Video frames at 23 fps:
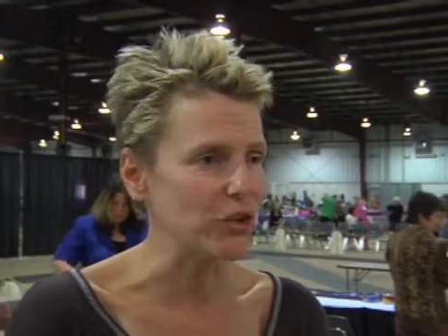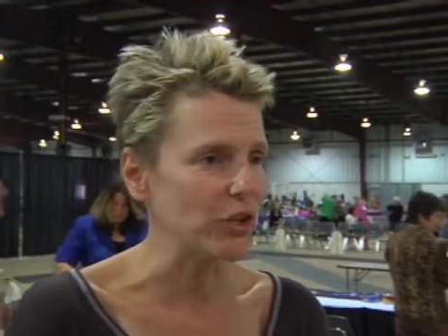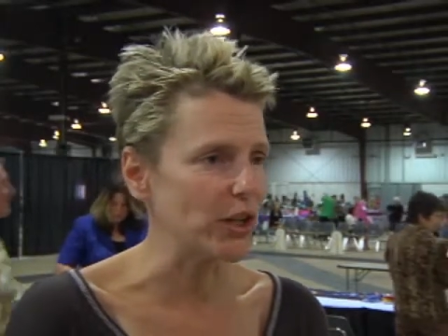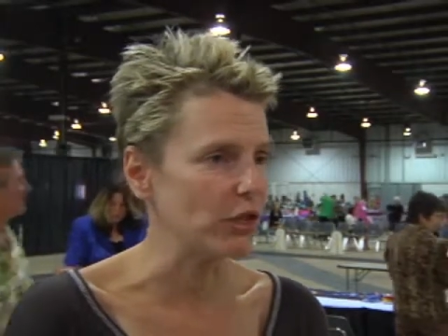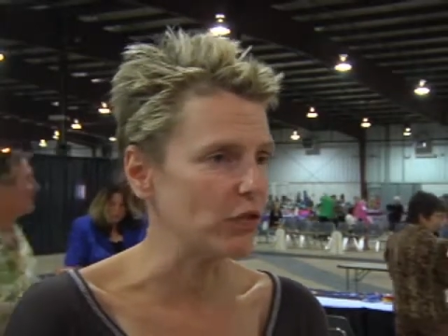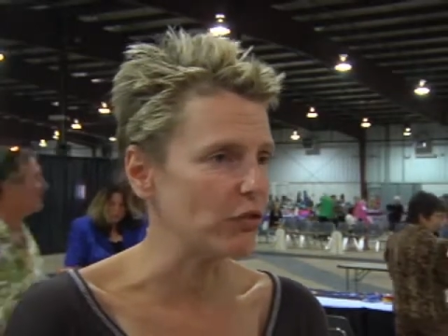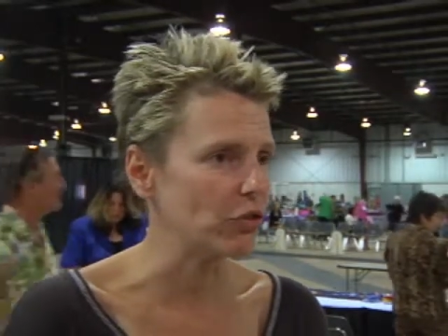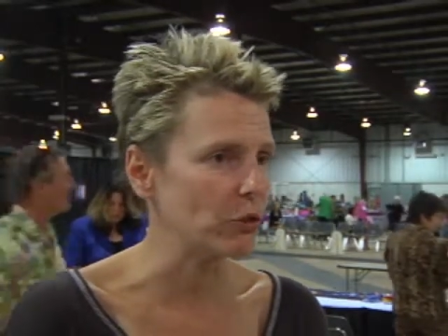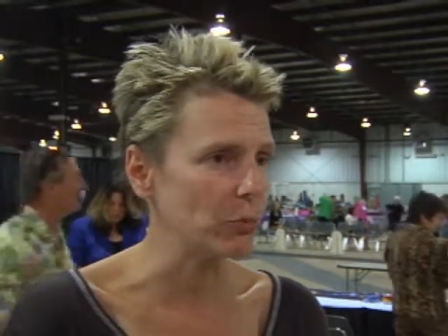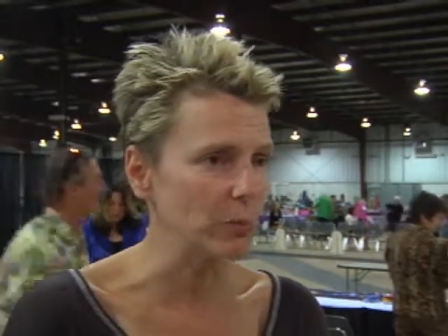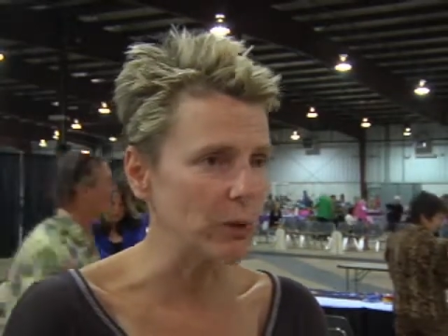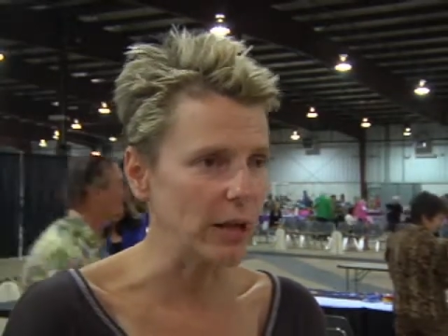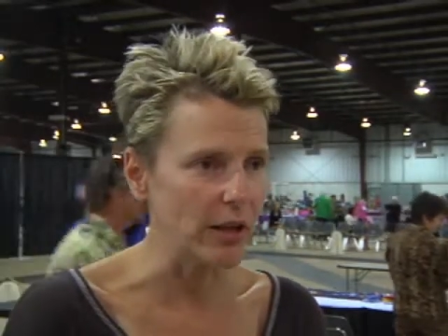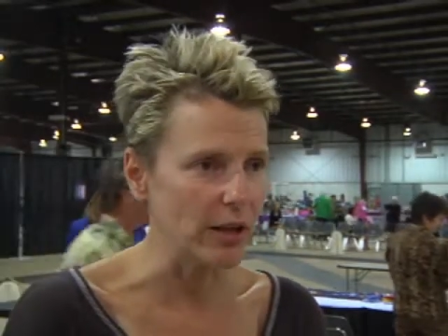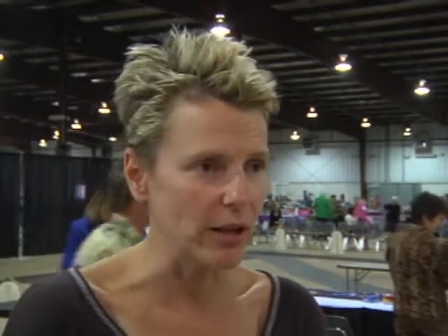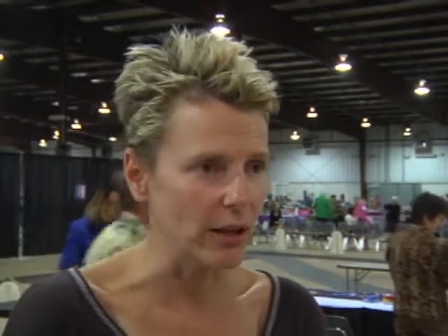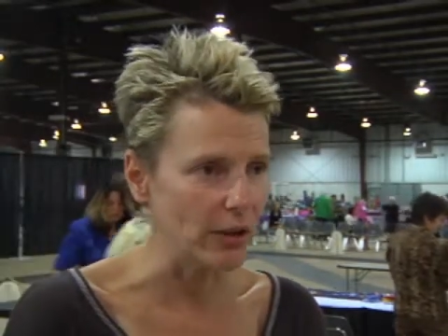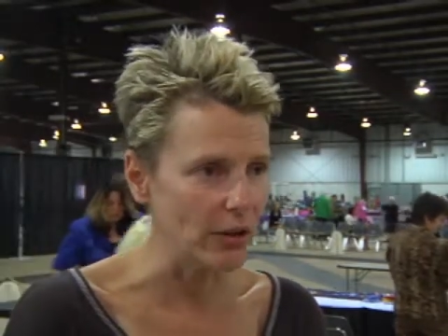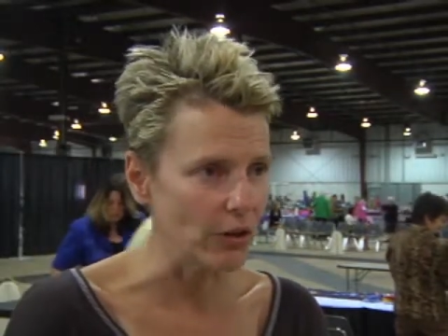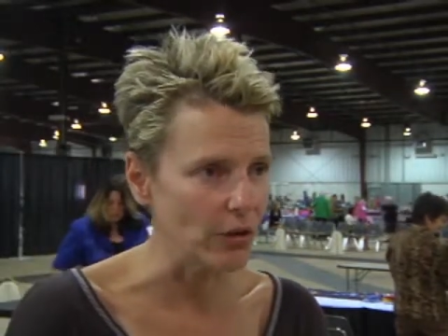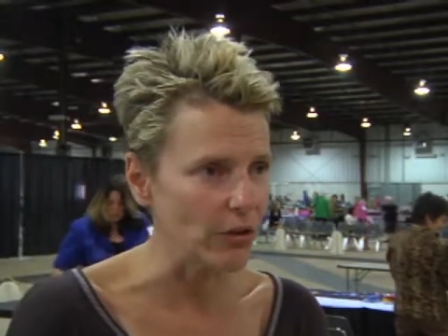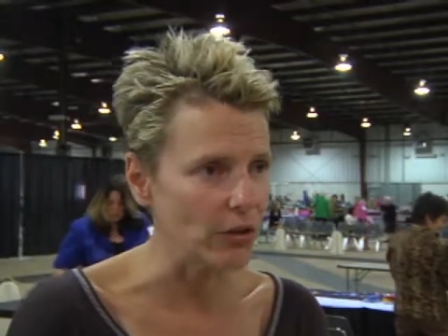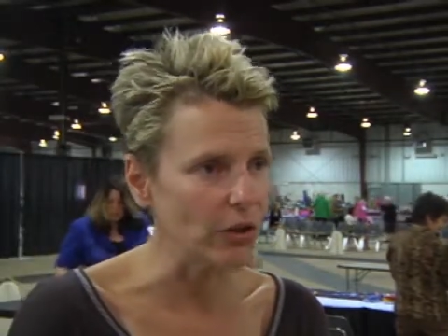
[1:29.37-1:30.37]
changed for many
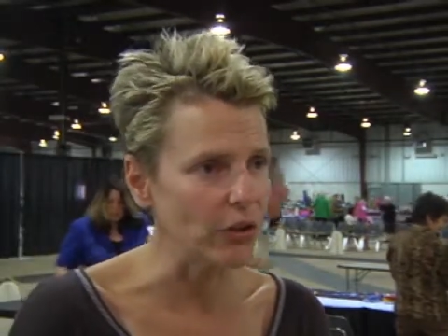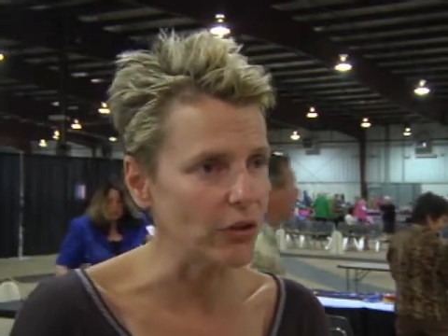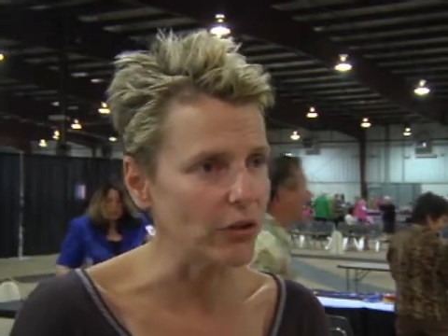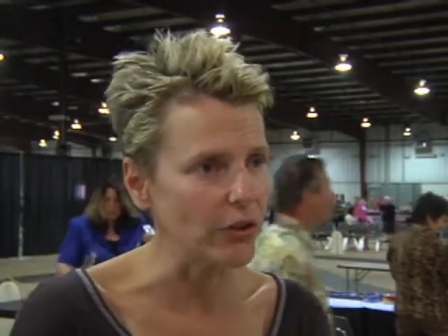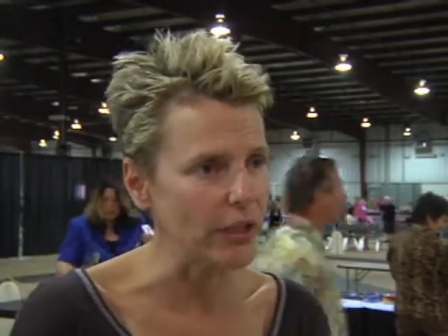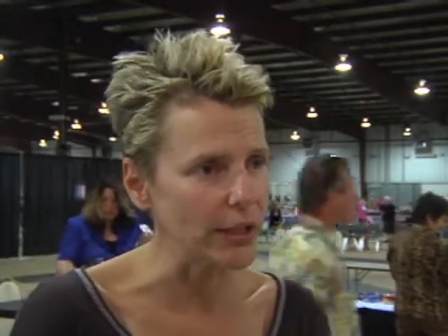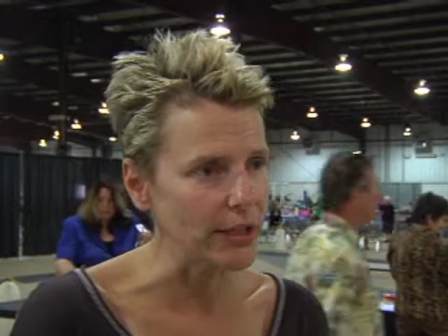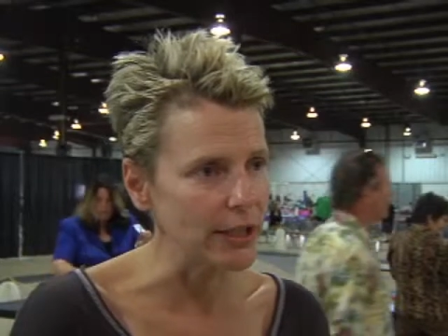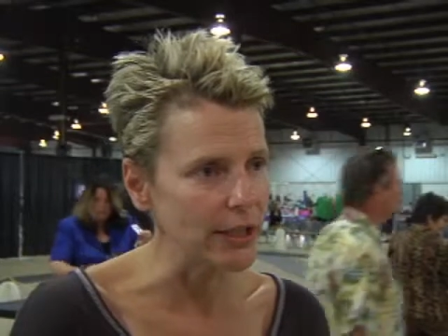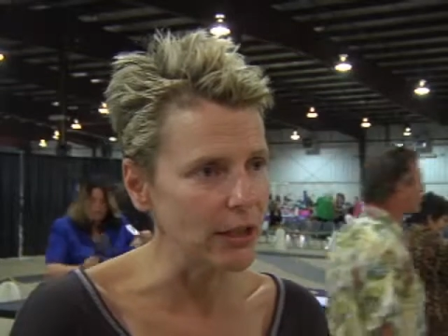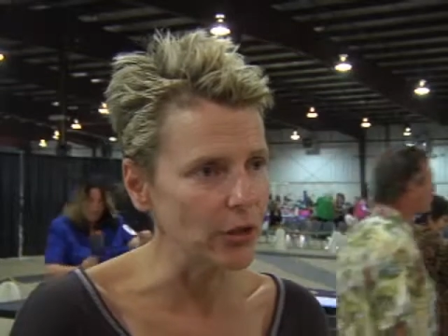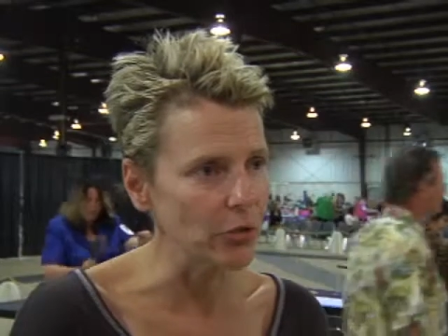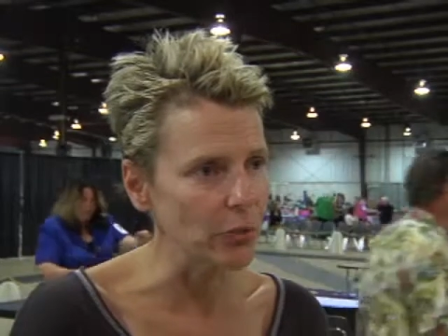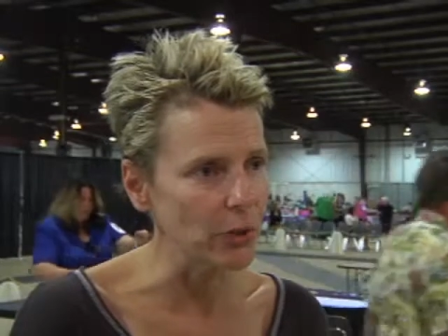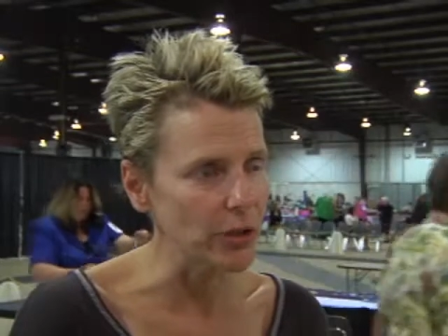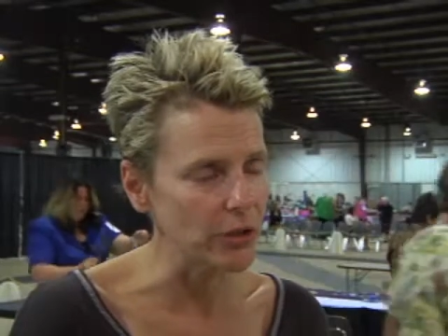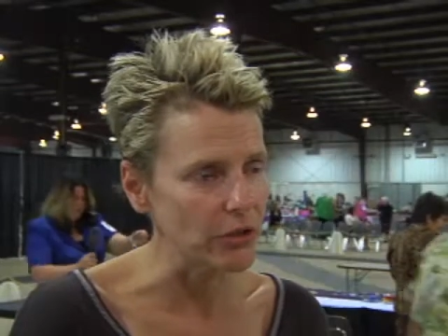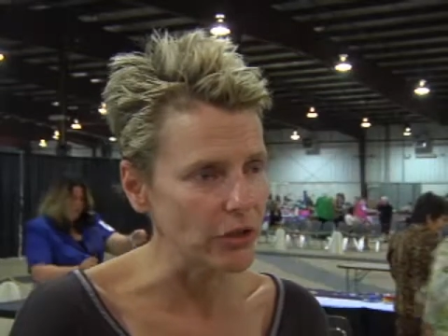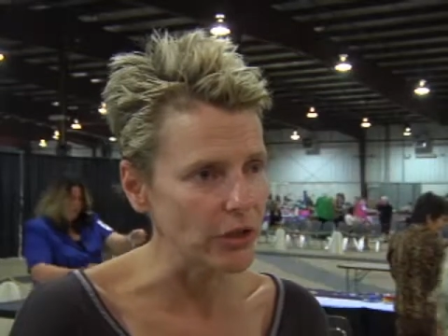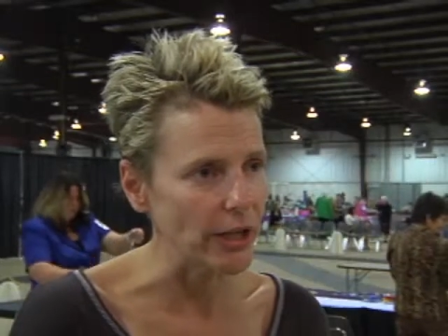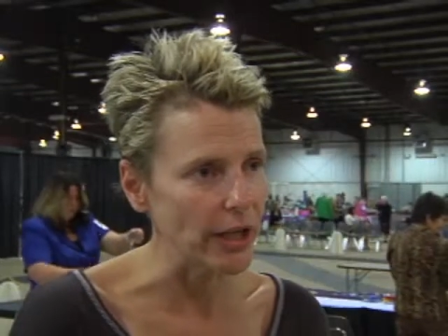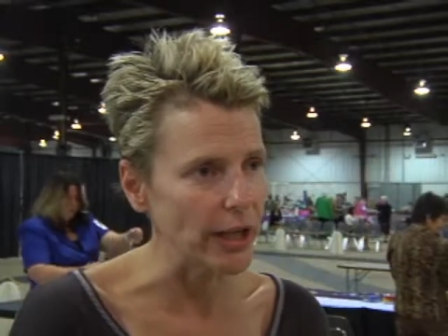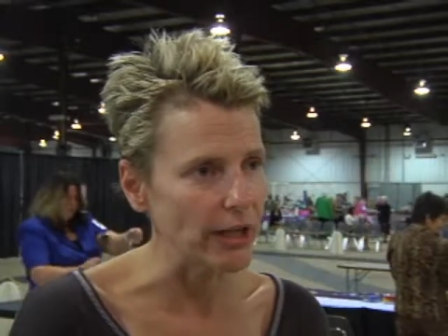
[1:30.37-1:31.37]
years, because they did
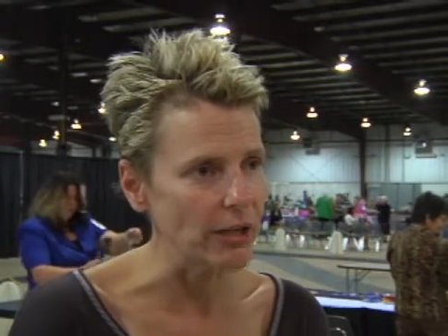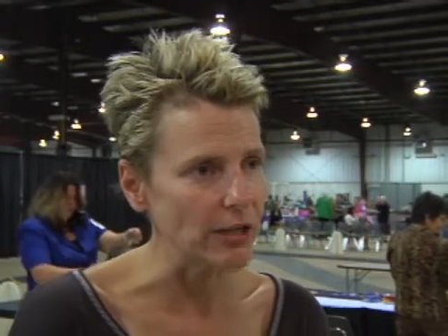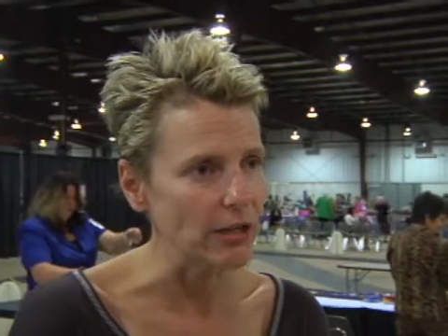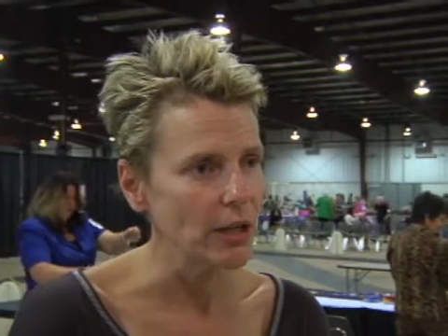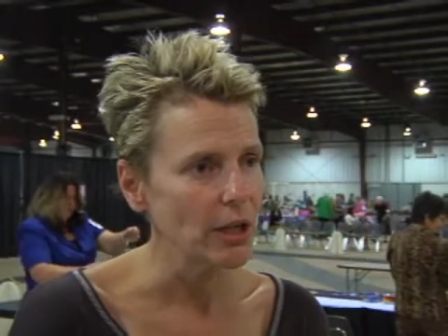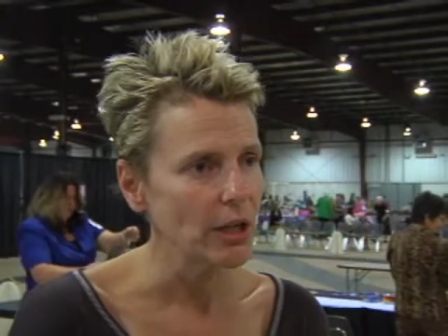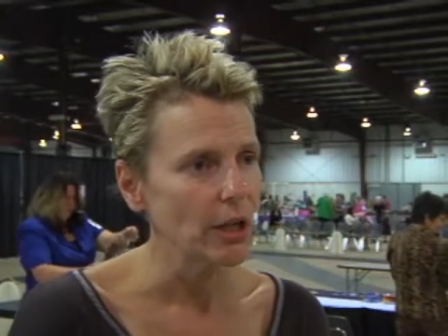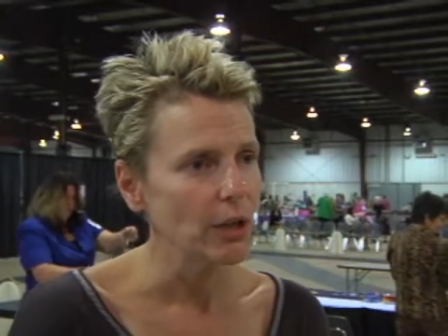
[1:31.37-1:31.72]
originate